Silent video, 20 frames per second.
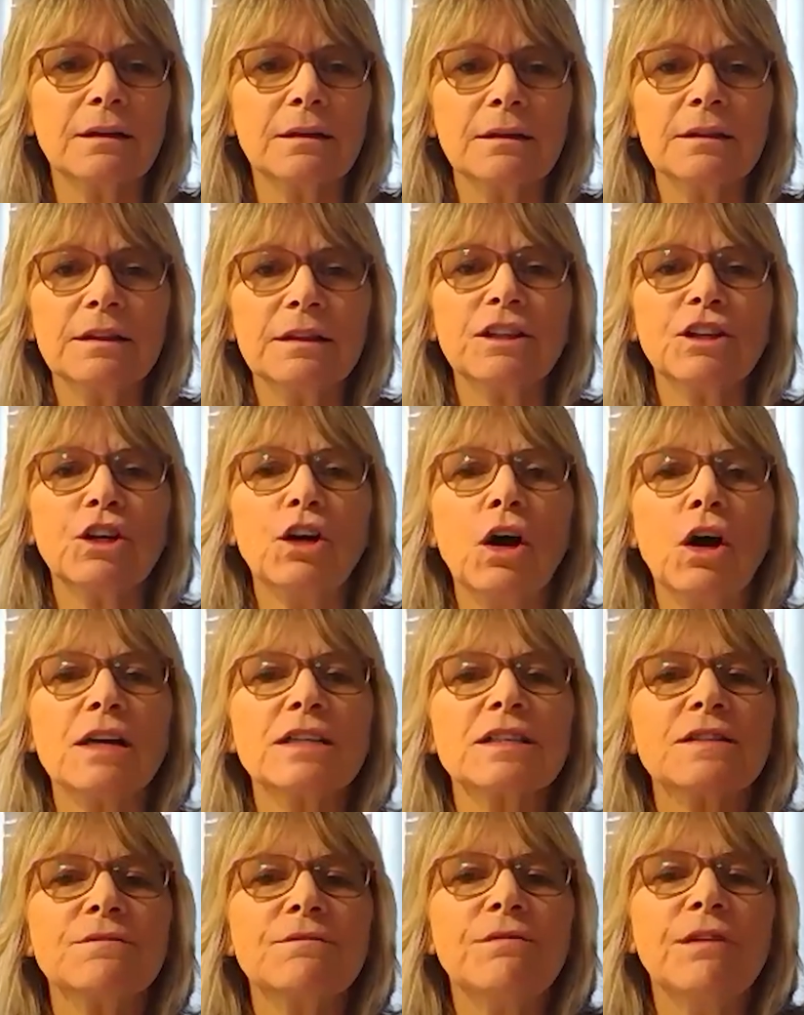It
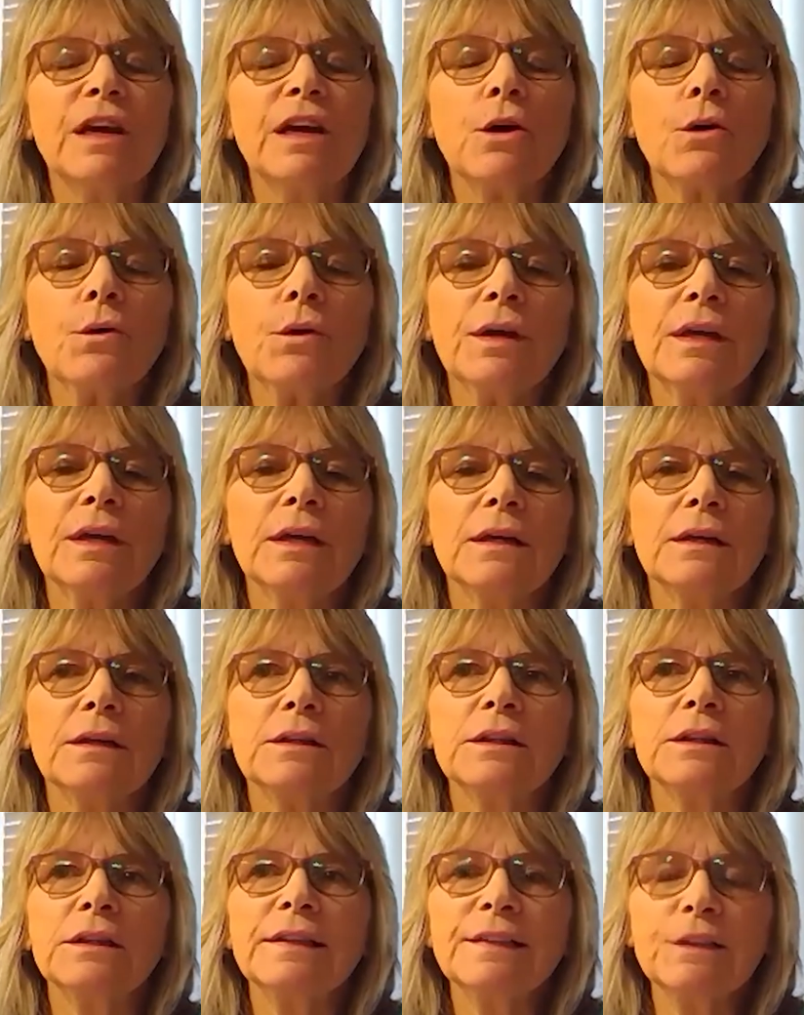costs very
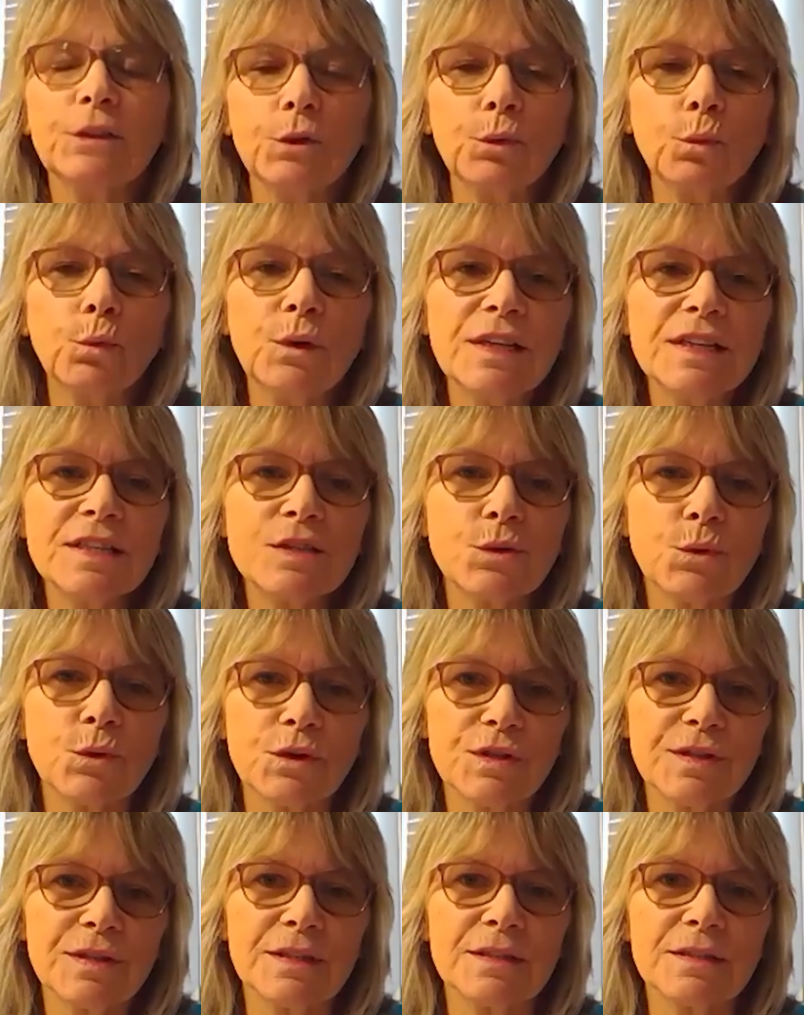little
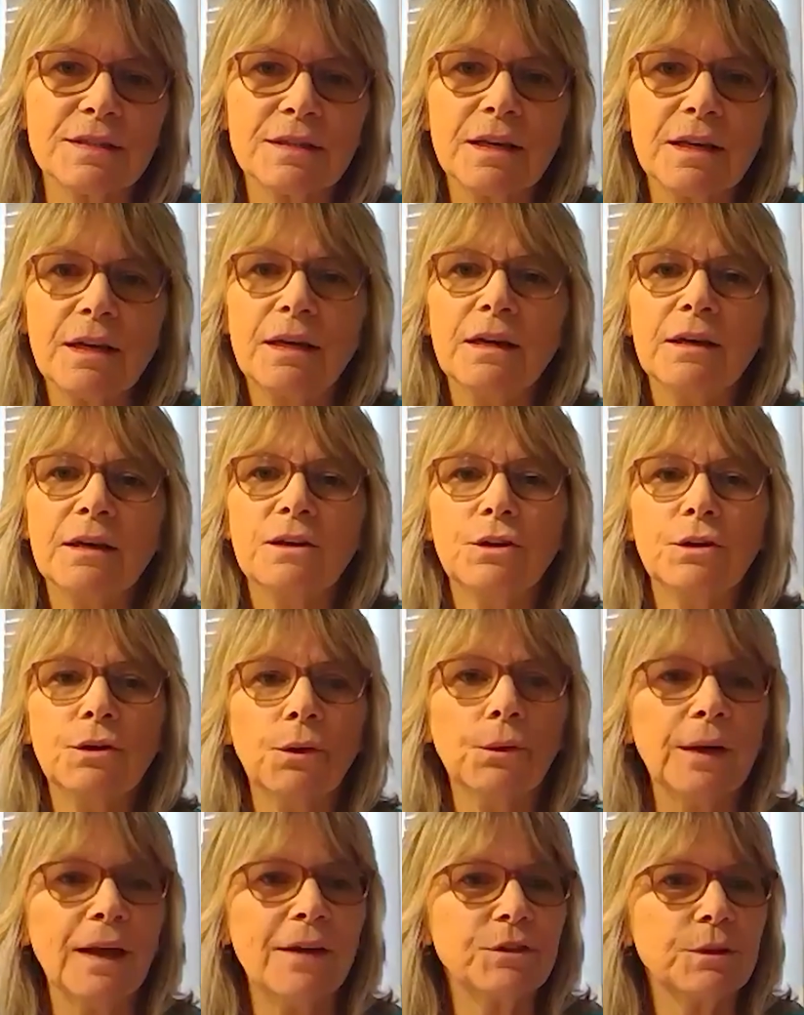resources. You
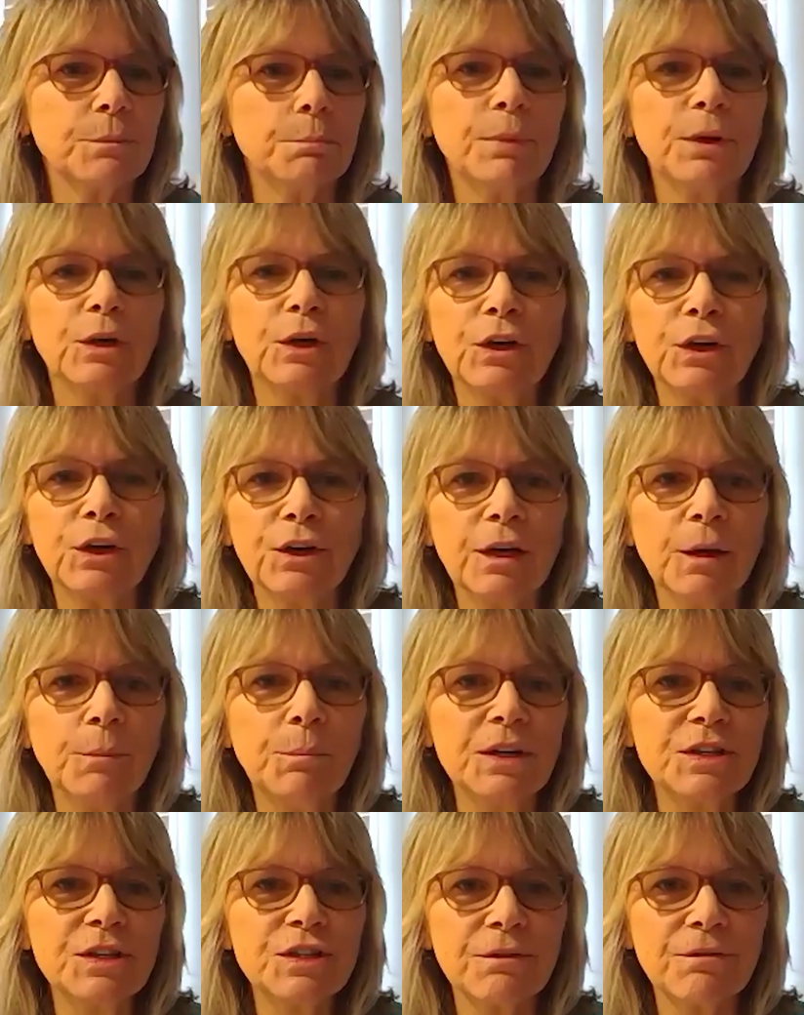don't have to burn a
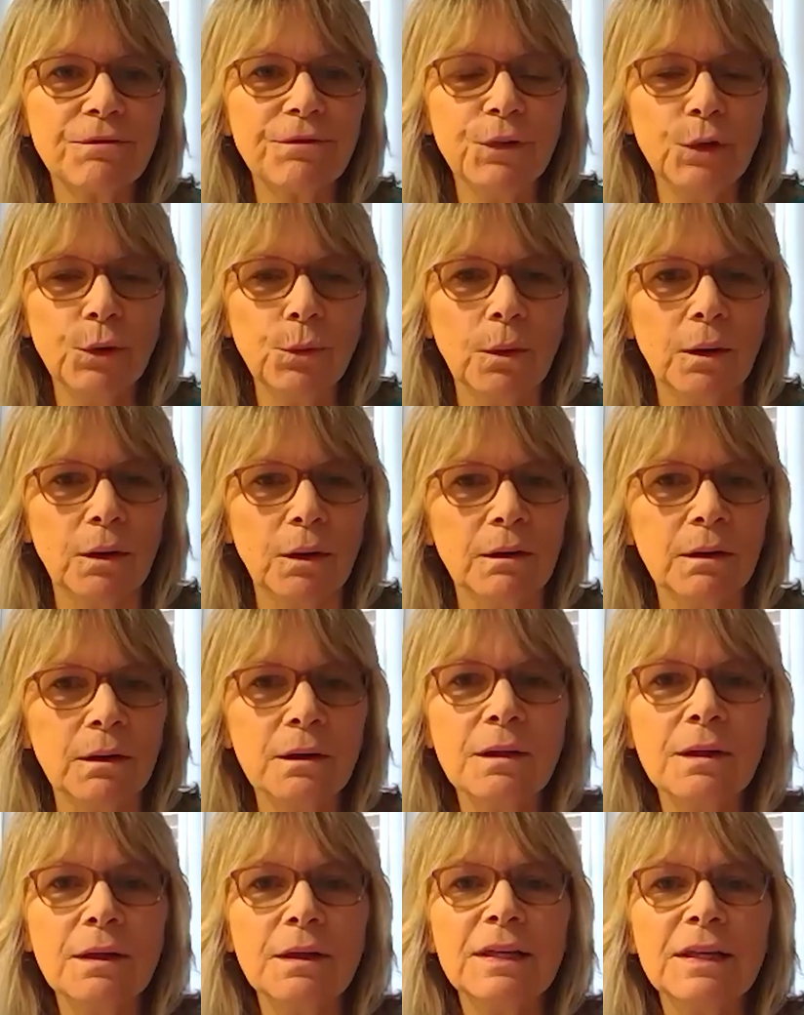bunch of fuel
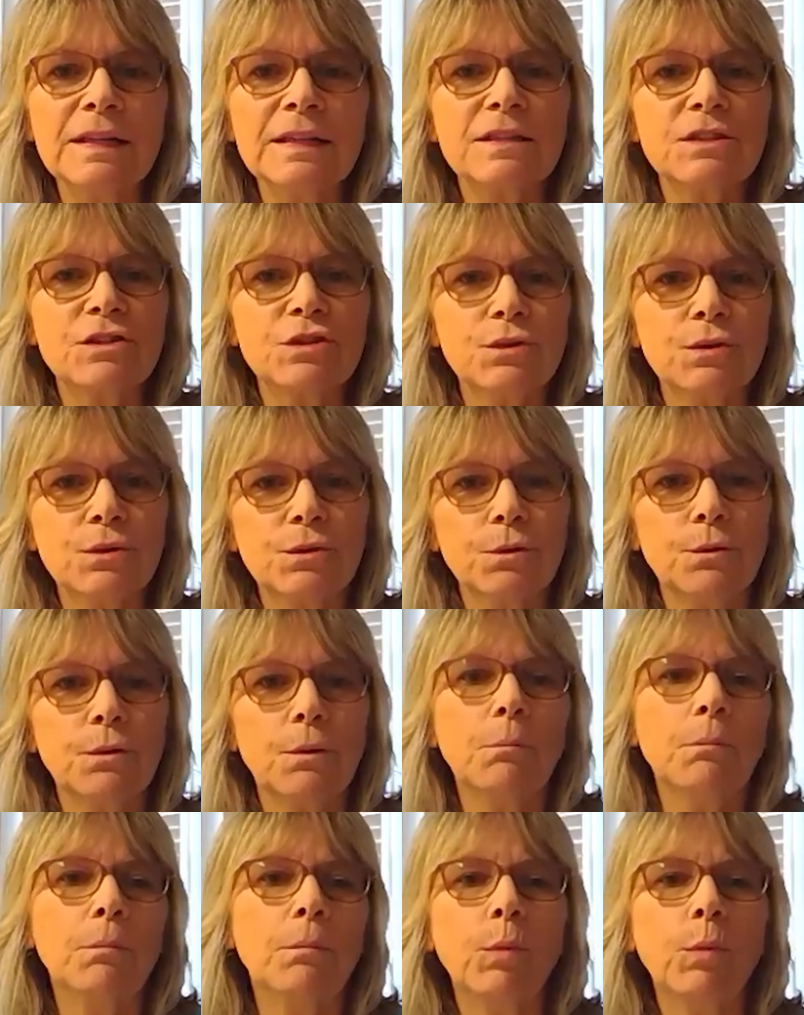to
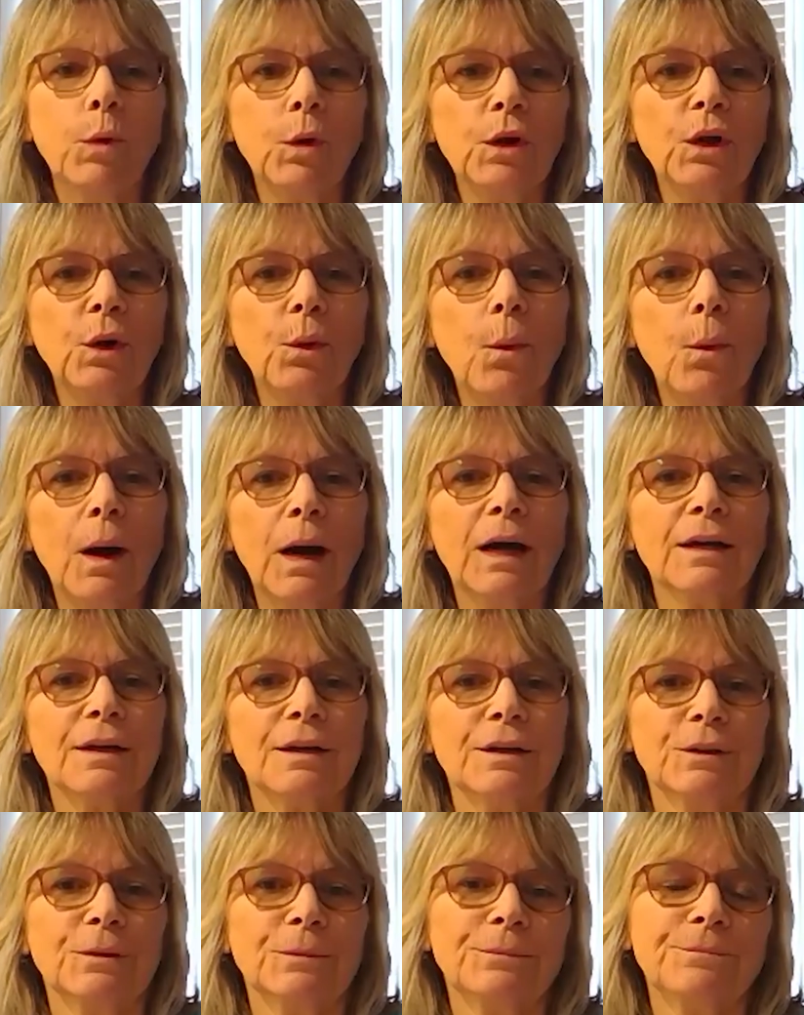boil
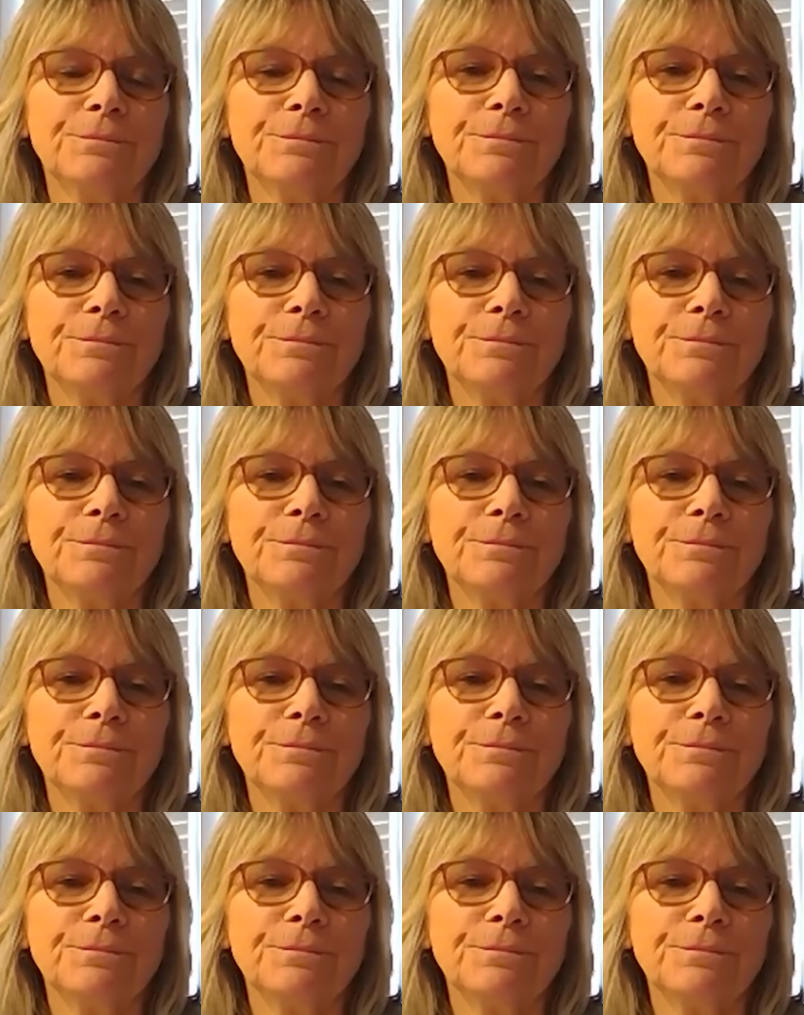water.